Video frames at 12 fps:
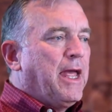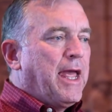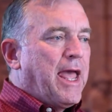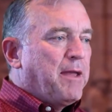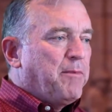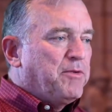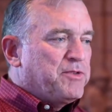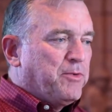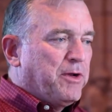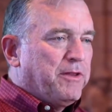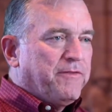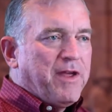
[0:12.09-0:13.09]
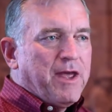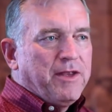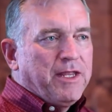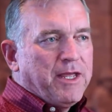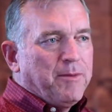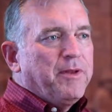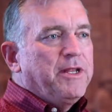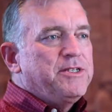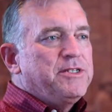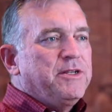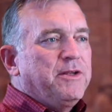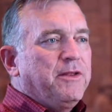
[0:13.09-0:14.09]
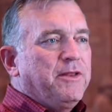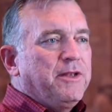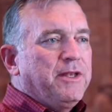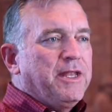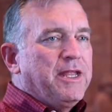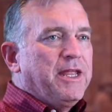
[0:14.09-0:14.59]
Acme was one of the founding companies that